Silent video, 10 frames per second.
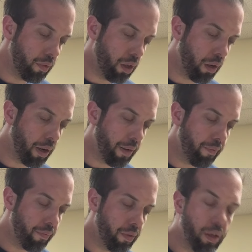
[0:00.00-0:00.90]
All right.
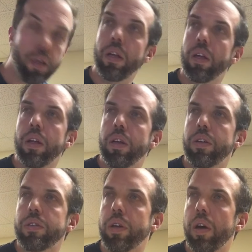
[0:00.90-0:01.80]

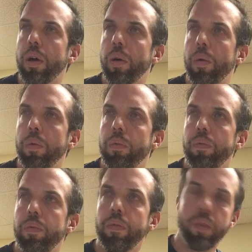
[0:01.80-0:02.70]
So
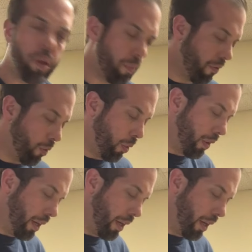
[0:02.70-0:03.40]
number 4